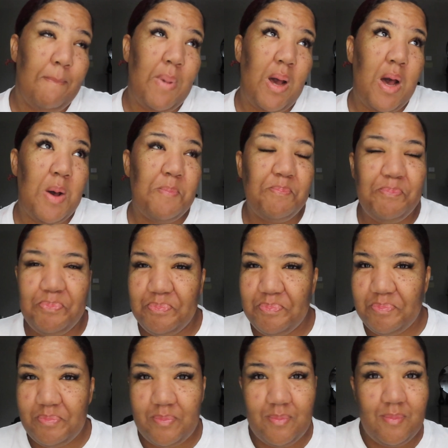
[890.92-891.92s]
bomb,
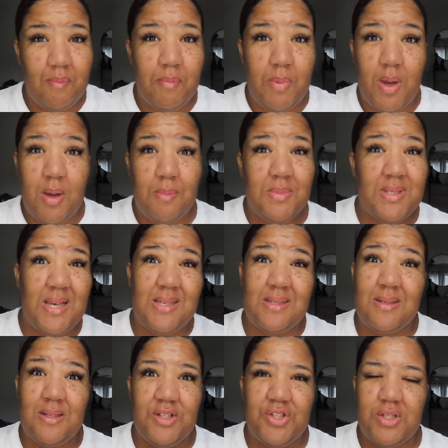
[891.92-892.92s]
bomb, tastes
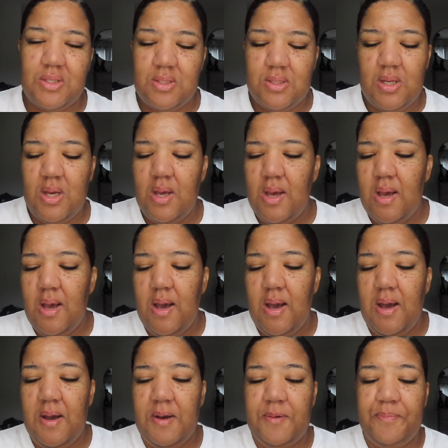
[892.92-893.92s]
delicious.
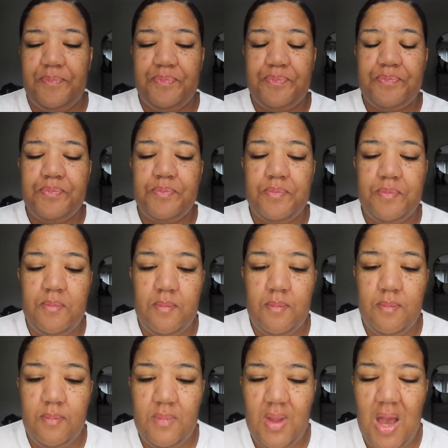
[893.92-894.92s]
Um,
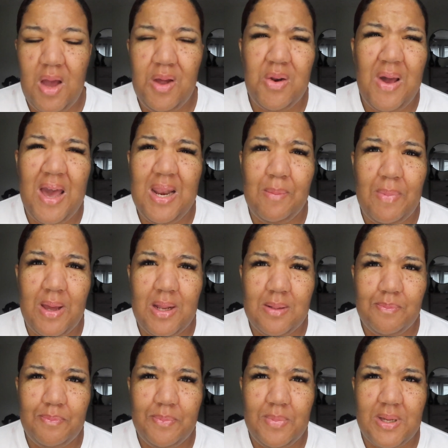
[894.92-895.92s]
I don't know, I had a bad
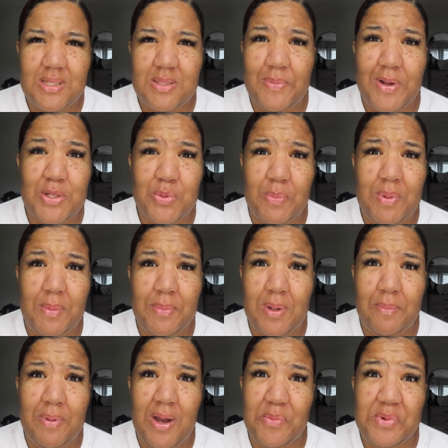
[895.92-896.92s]
experience with
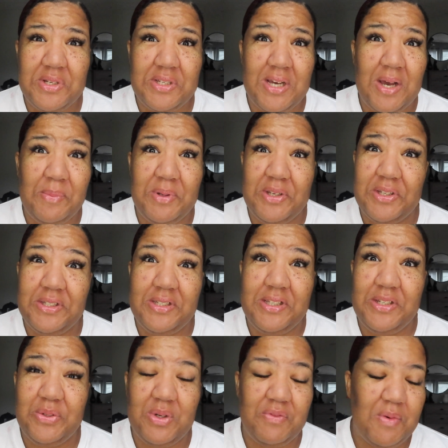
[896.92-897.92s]
pumpkin pie one time and just
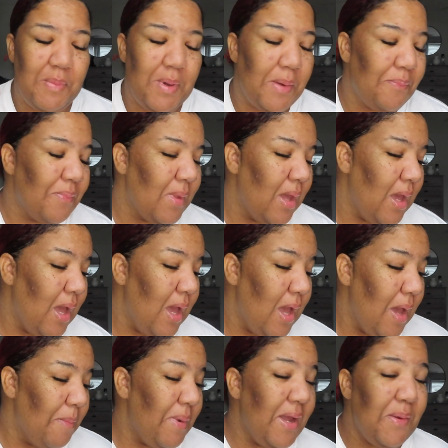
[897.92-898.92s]
didn't do it for me.
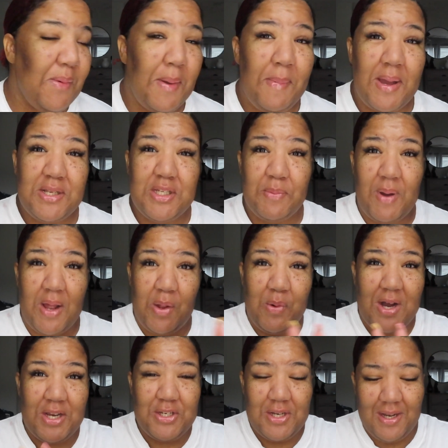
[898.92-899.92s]
But anyway, back to the body
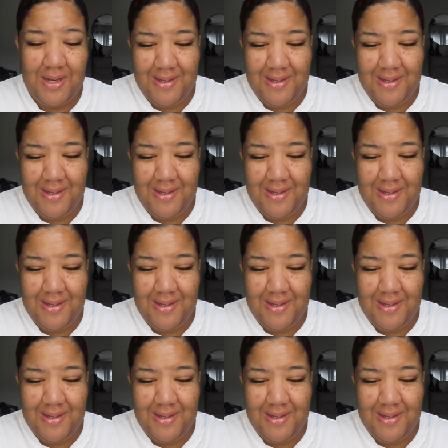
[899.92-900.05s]
wash.